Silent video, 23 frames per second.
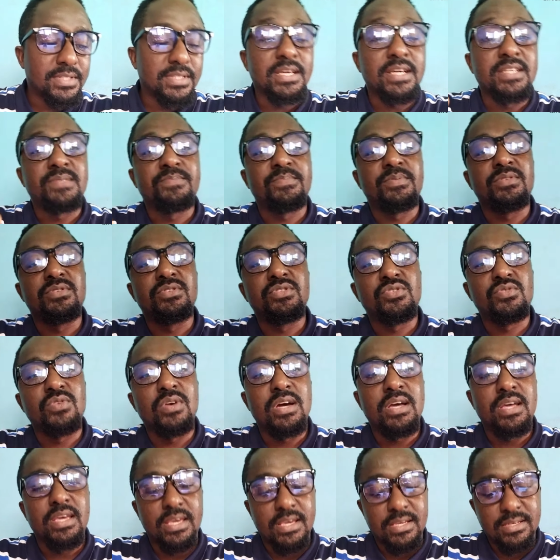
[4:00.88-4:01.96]
their
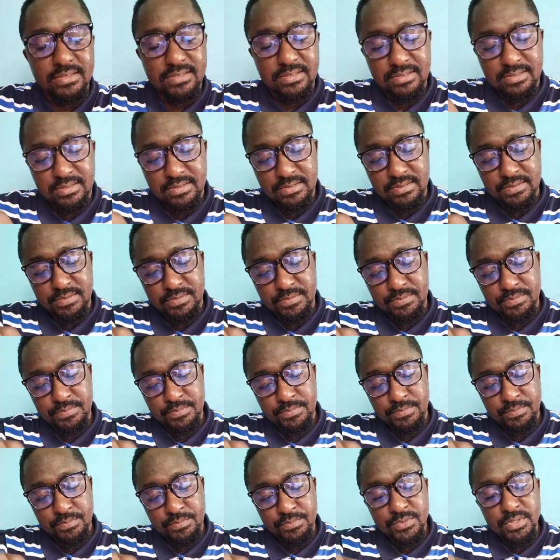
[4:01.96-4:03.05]
spiritual heads.
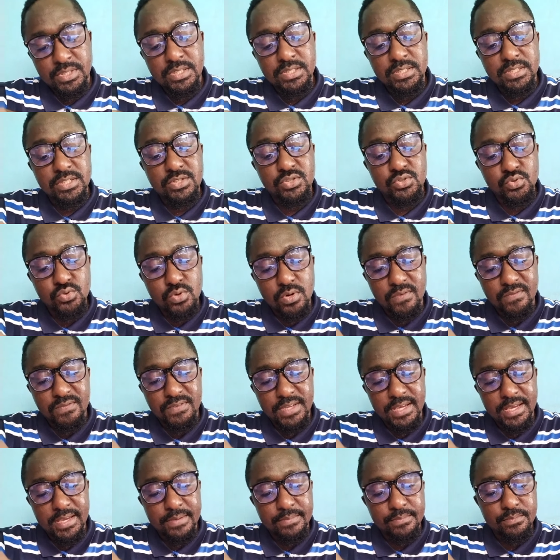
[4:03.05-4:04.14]
The two of
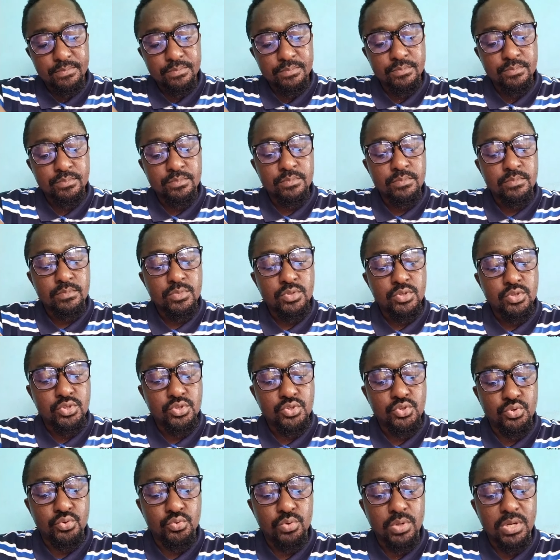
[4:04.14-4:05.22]
them
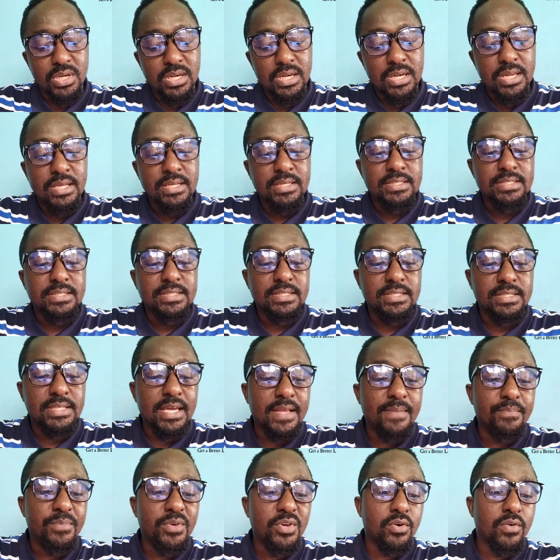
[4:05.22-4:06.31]
should
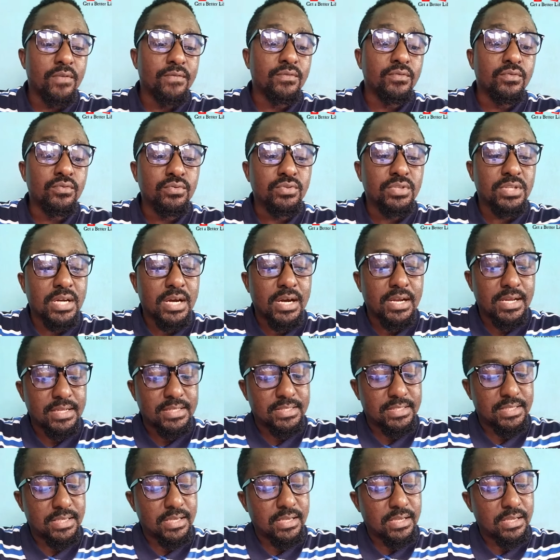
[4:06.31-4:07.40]
then be of good
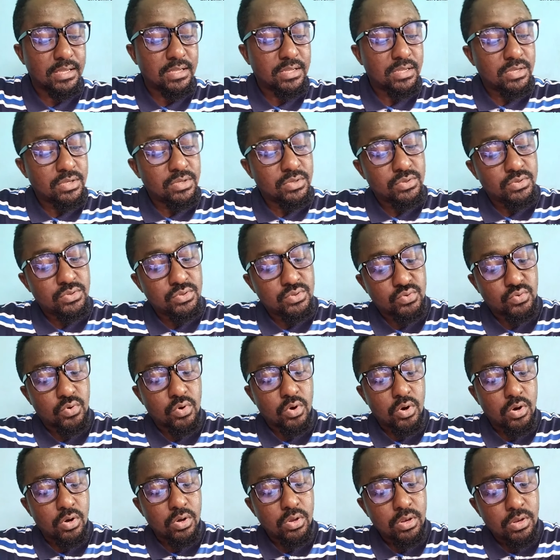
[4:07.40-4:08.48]
character to
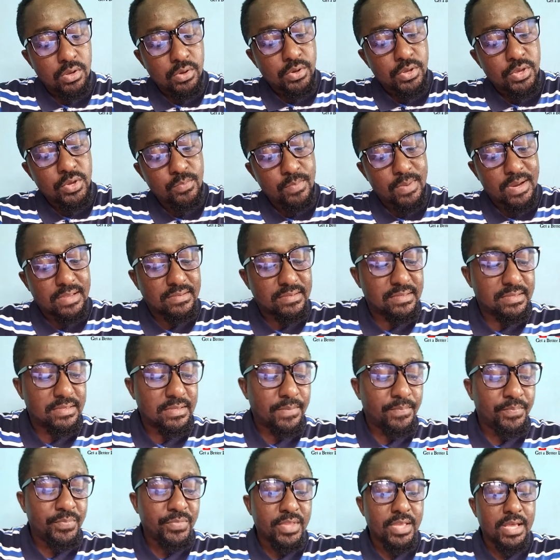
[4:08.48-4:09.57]
all
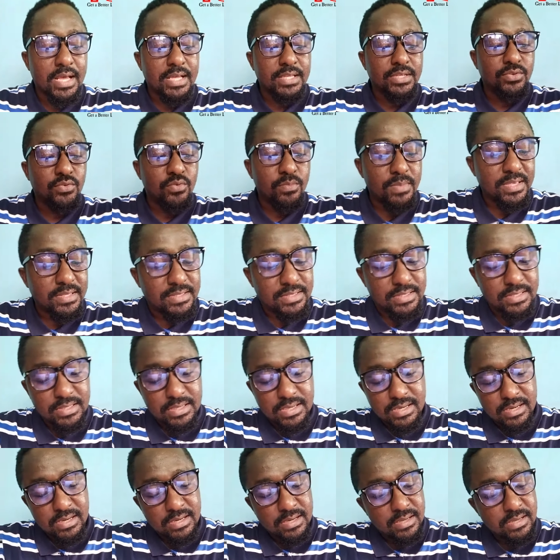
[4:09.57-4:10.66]
humans and
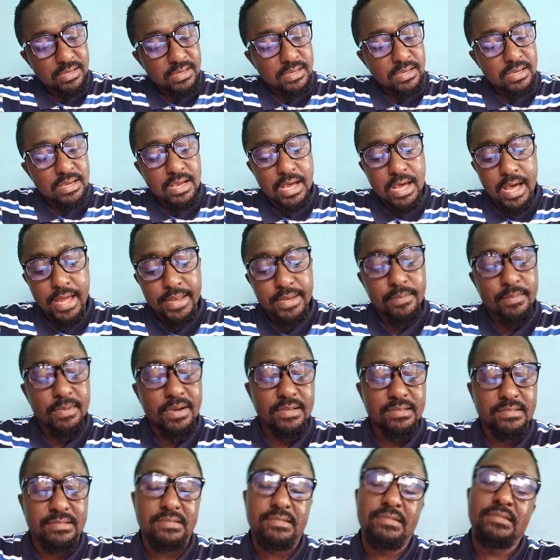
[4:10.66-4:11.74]
domestic
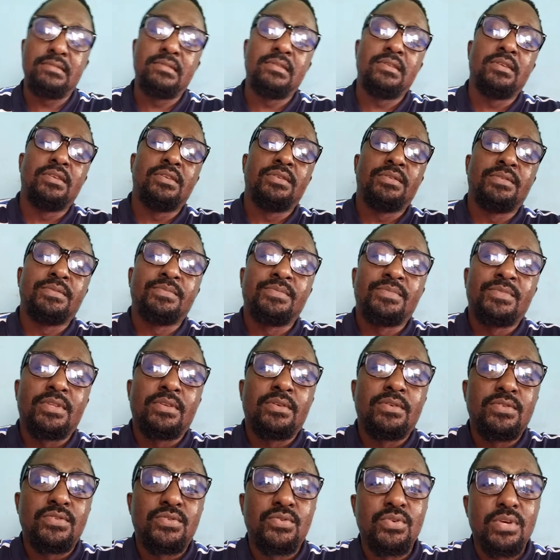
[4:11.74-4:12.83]
animals.
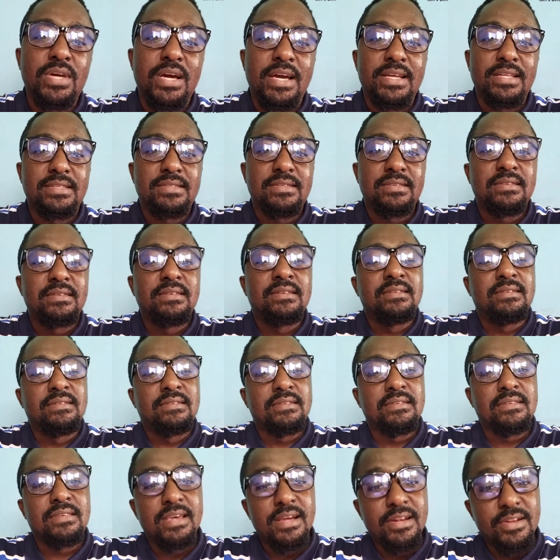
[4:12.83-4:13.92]
So guys,
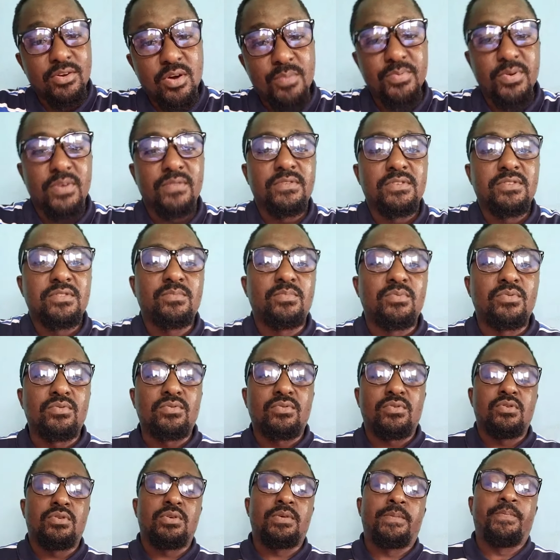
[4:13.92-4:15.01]
get a copy of this
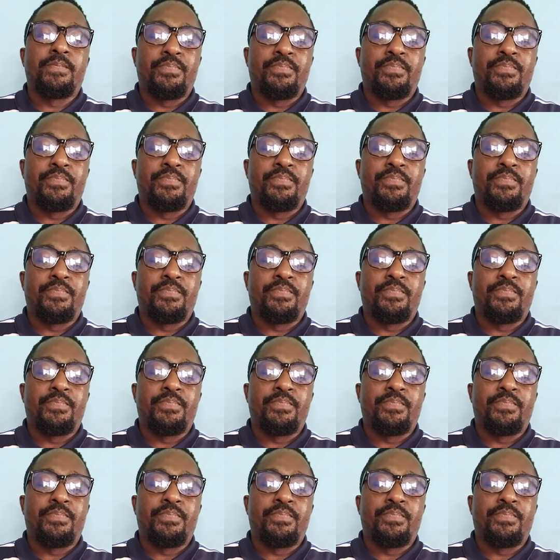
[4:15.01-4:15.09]
book